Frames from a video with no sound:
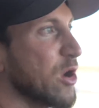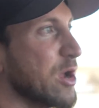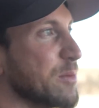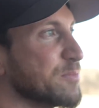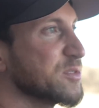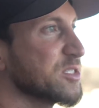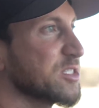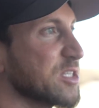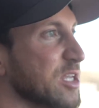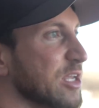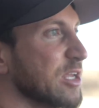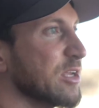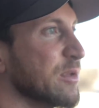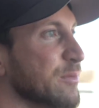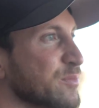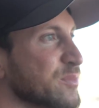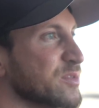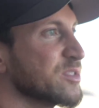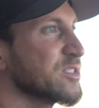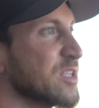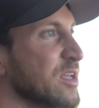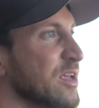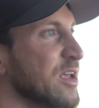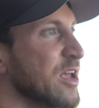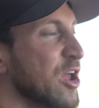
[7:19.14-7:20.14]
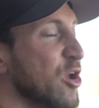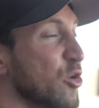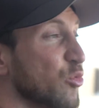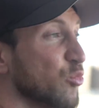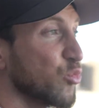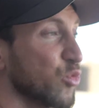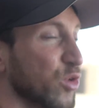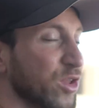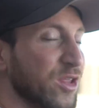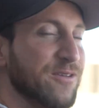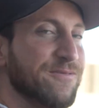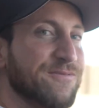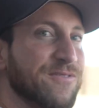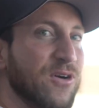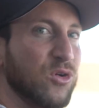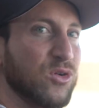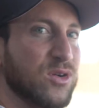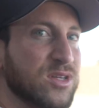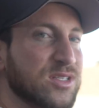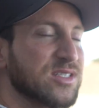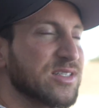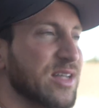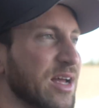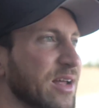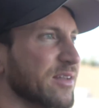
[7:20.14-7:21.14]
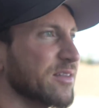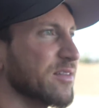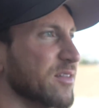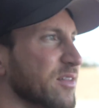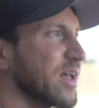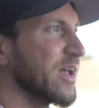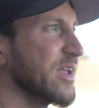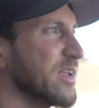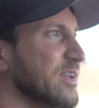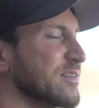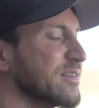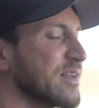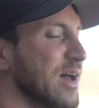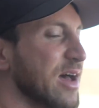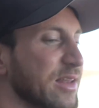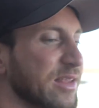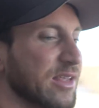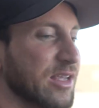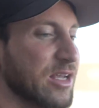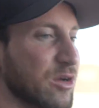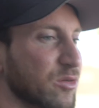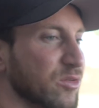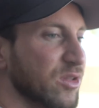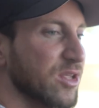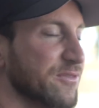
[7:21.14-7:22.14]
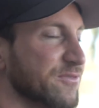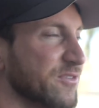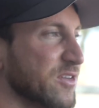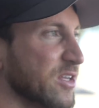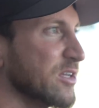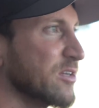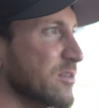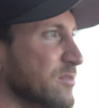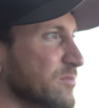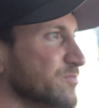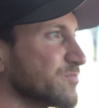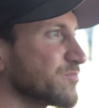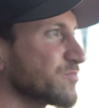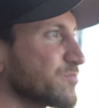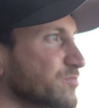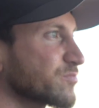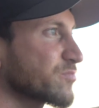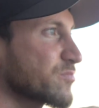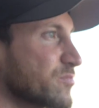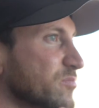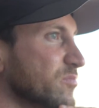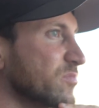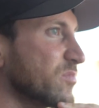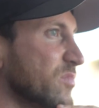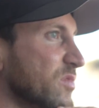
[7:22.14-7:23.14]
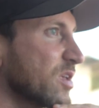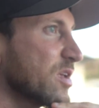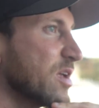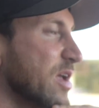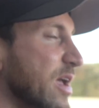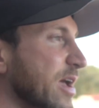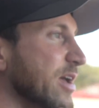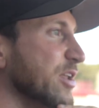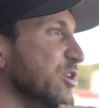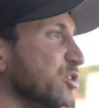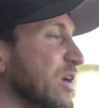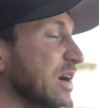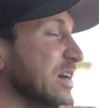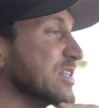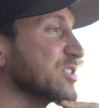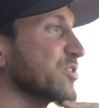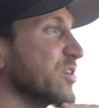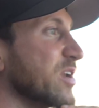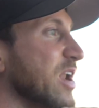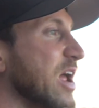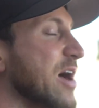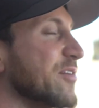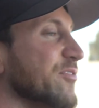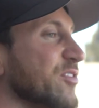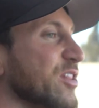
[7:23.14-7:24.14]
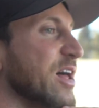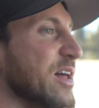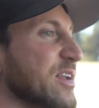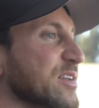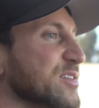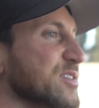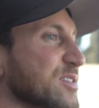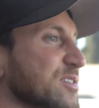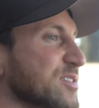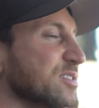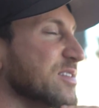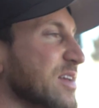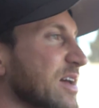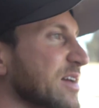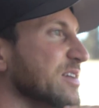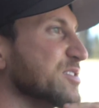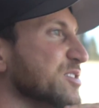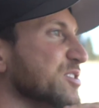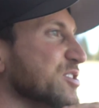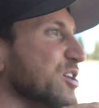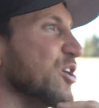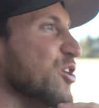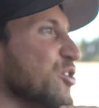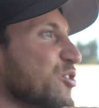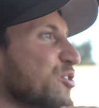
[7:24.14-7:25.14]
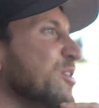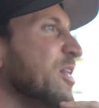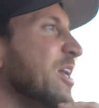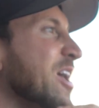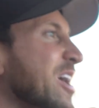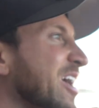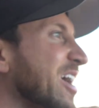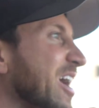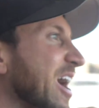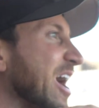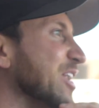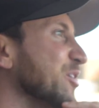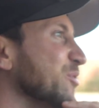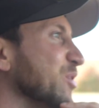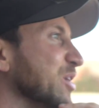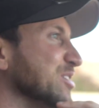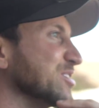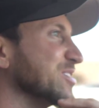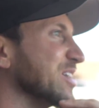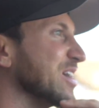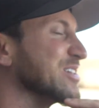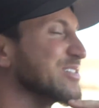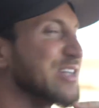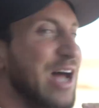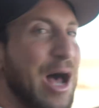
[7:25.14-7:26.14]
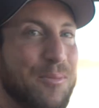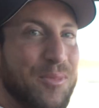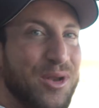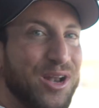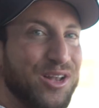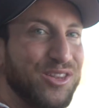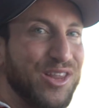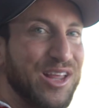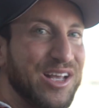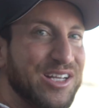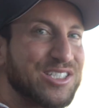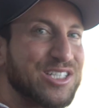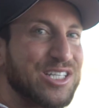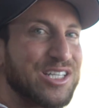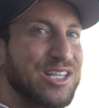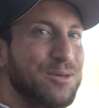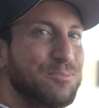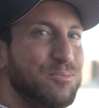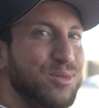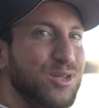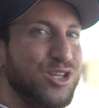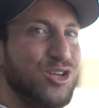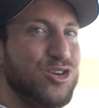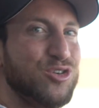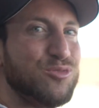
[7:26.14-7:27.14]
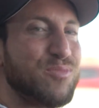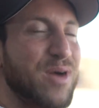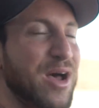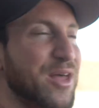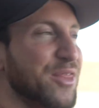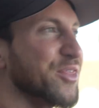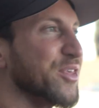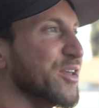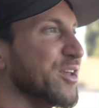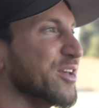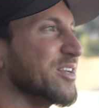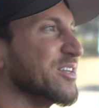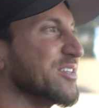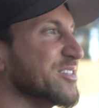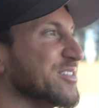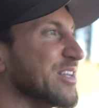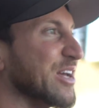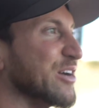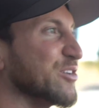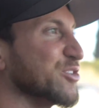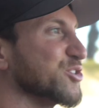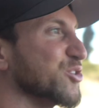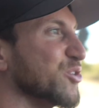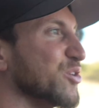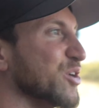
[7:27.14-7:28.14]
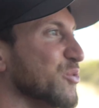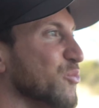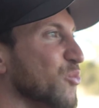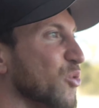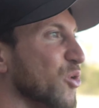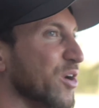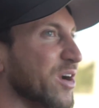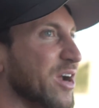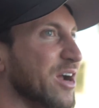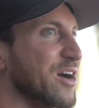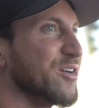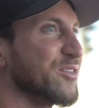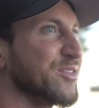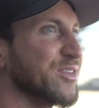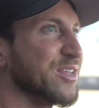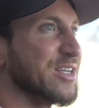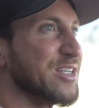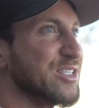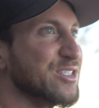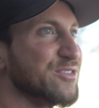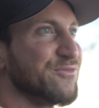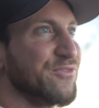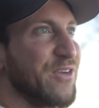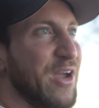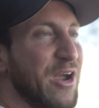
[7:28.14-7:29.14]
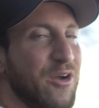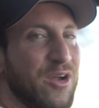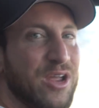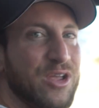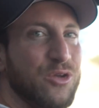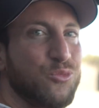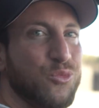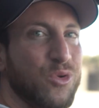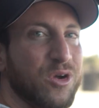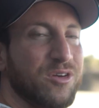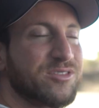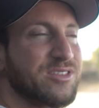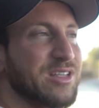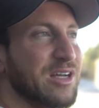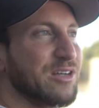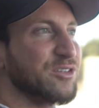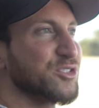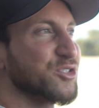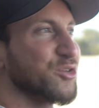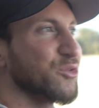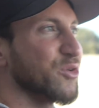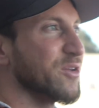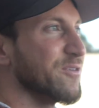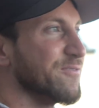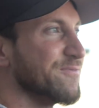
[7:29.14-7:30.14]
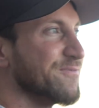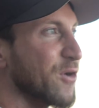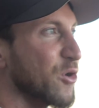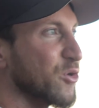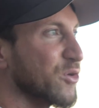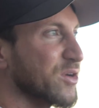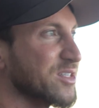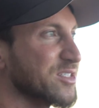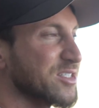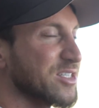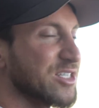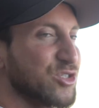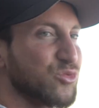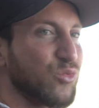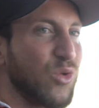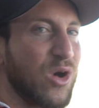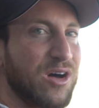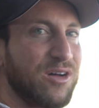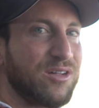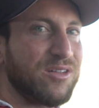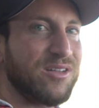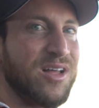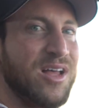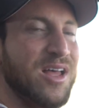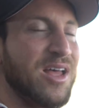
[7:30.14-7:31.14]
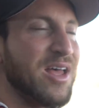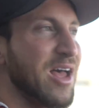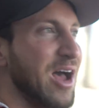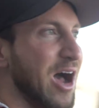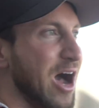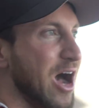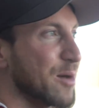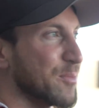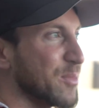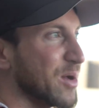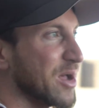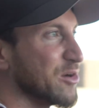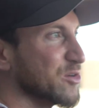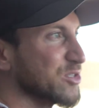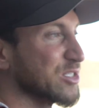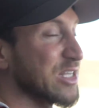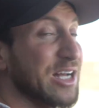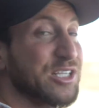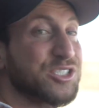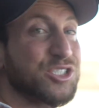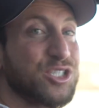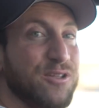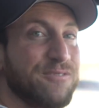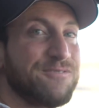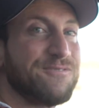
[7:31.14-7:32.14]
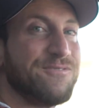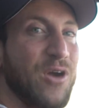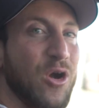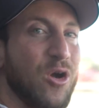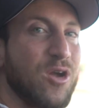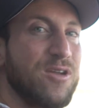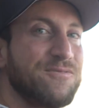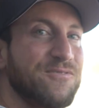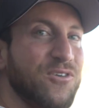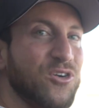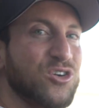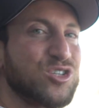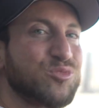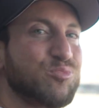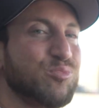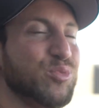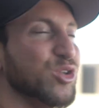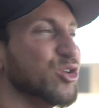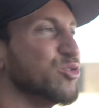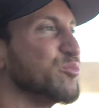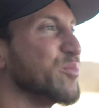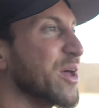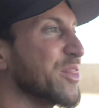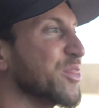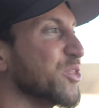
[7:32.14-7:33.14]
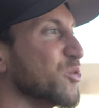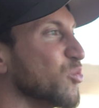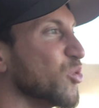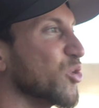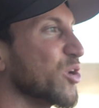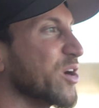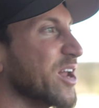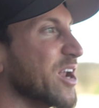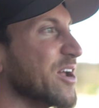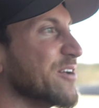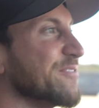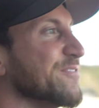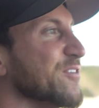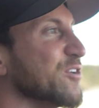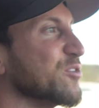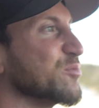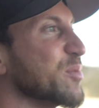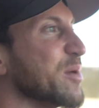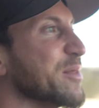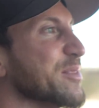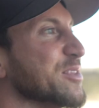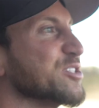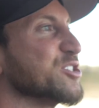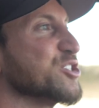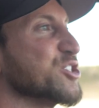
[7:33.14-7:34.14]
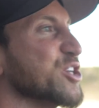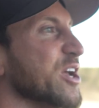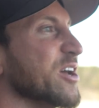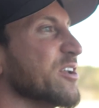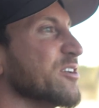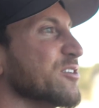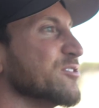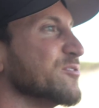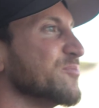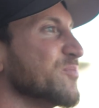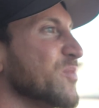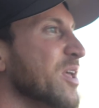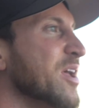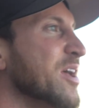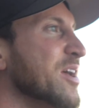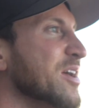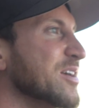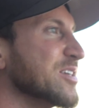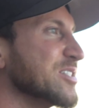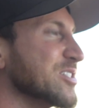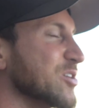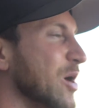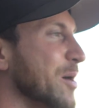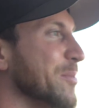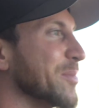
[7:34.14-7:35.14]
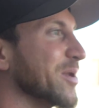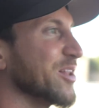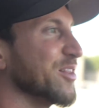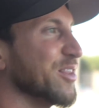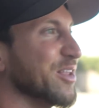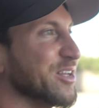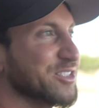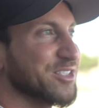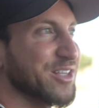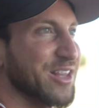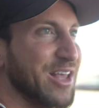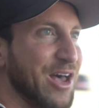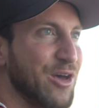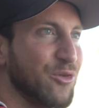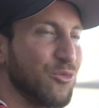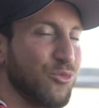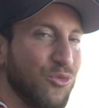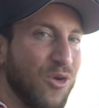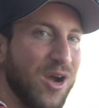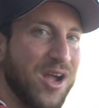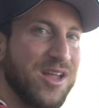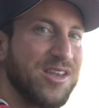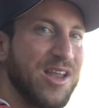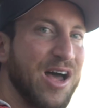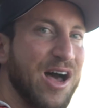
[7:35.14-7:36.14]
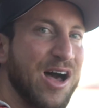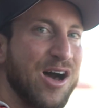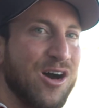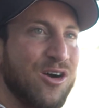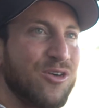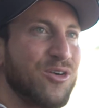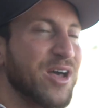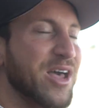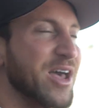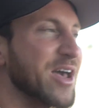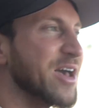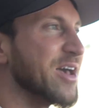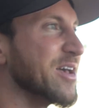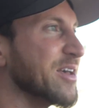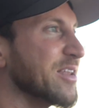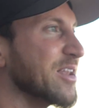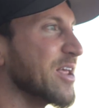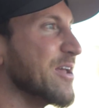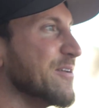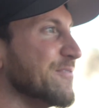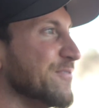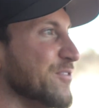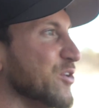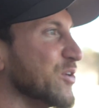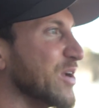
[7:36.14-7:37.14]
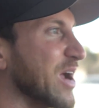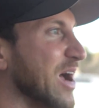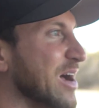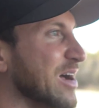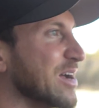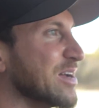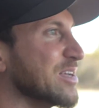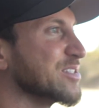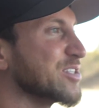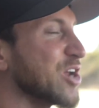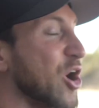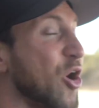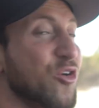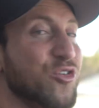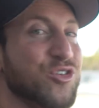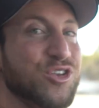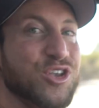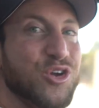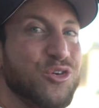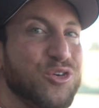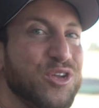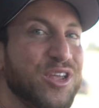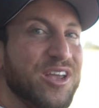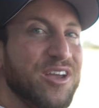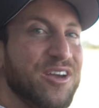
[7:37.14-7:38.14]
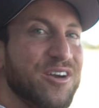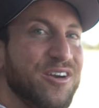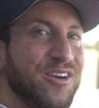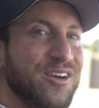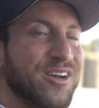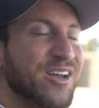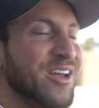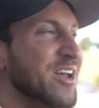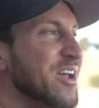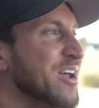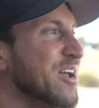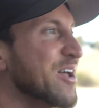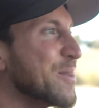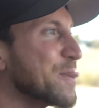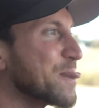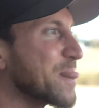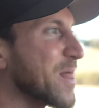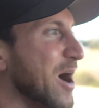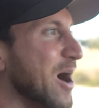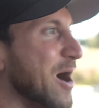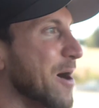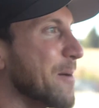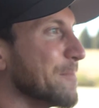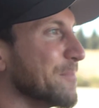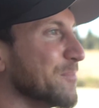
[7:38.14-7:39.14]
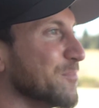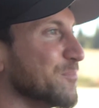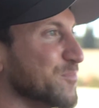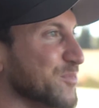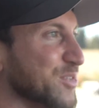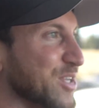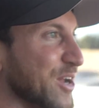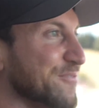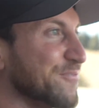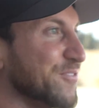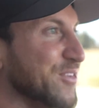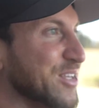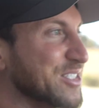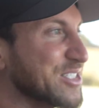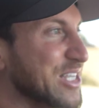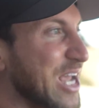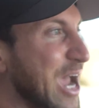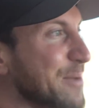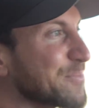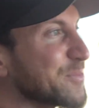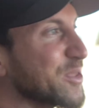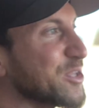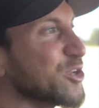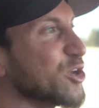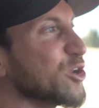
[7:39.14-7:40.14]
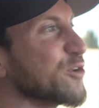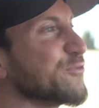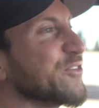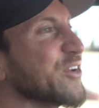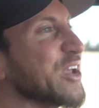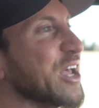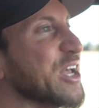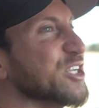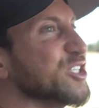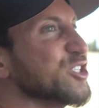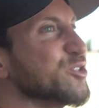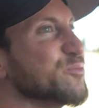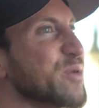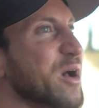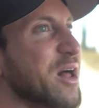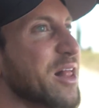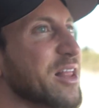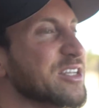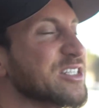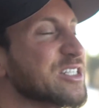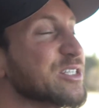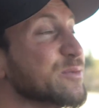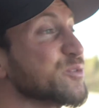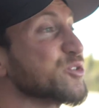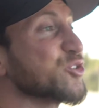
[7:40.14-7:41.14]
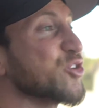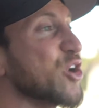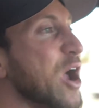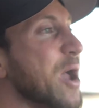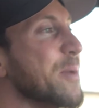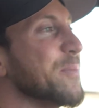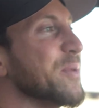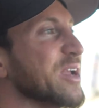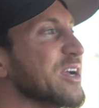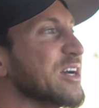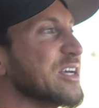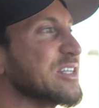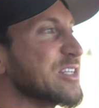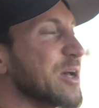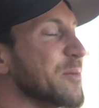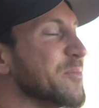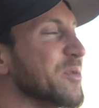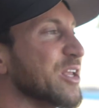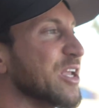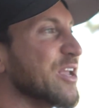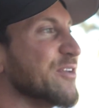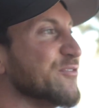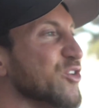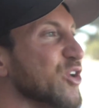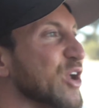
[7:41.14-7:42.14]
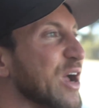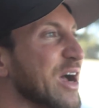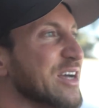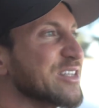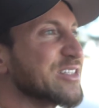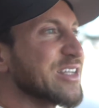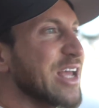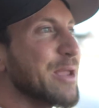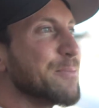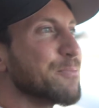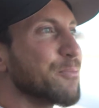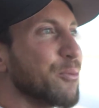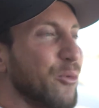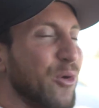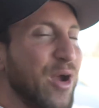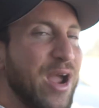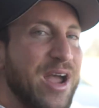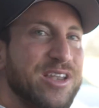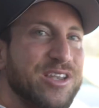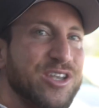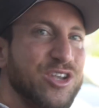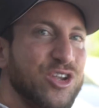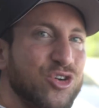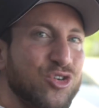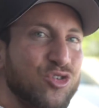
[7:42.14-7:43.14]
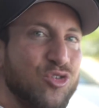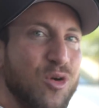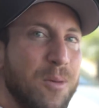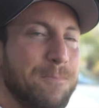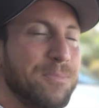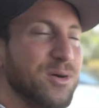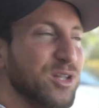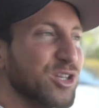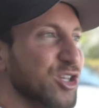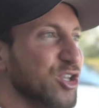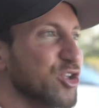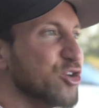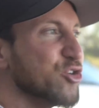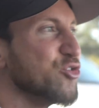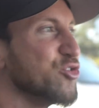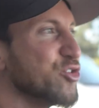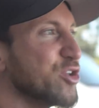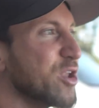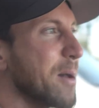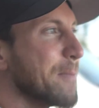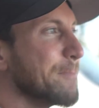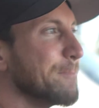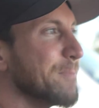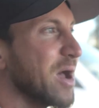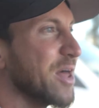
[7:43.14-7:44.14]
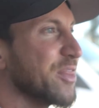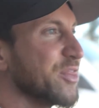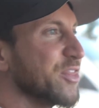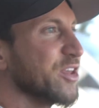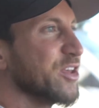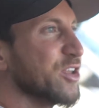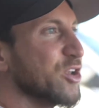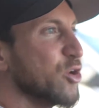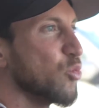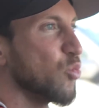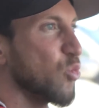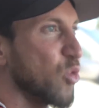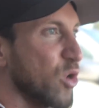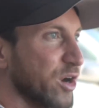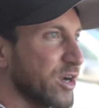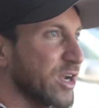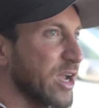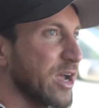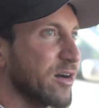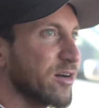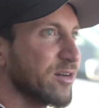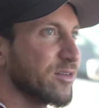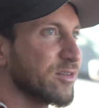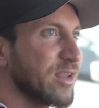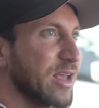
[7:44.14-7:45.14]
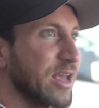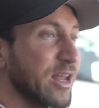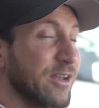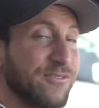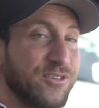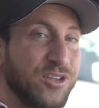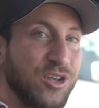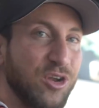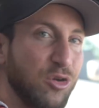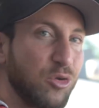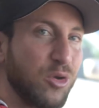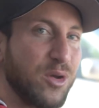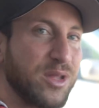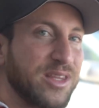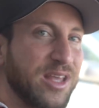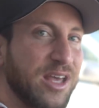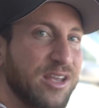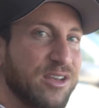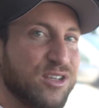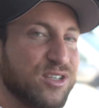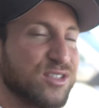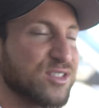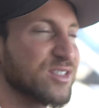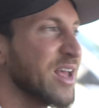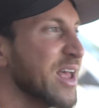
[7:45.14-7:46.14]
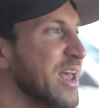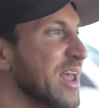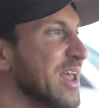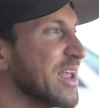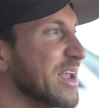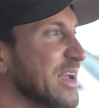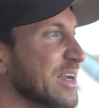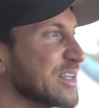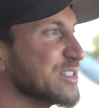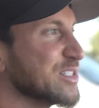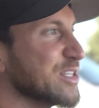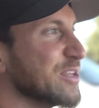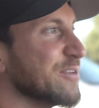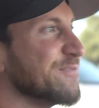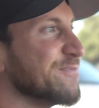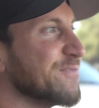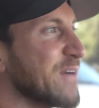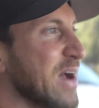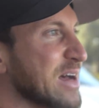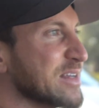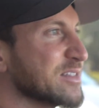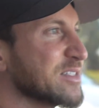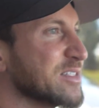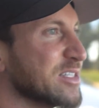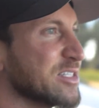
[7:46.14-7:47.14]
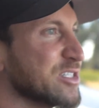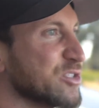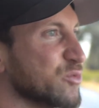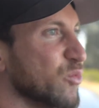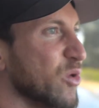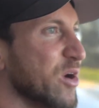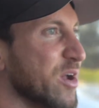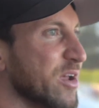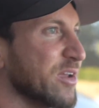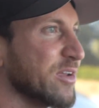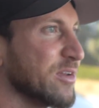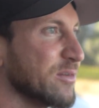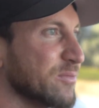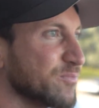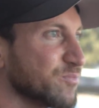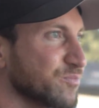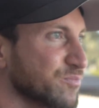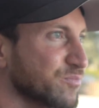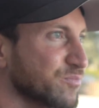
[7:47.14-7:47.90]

rep schemes really focus on light, not ego lifting, and you guys are gonna have a lot of success. So, anyways, guys, I'm gonna link to the Balloon Method deltoid workout that is very rear deltoid focused as well. Um, it was actually the very first Balloon Method workout I filmed on this channel. So, I'm gonna link to that right now. And if you guys are new here, um, definitely tap that notification bell and subscribe because I'm going to give you guys a brand new balloon method workout. And if you don't know what that is, it's the fastest way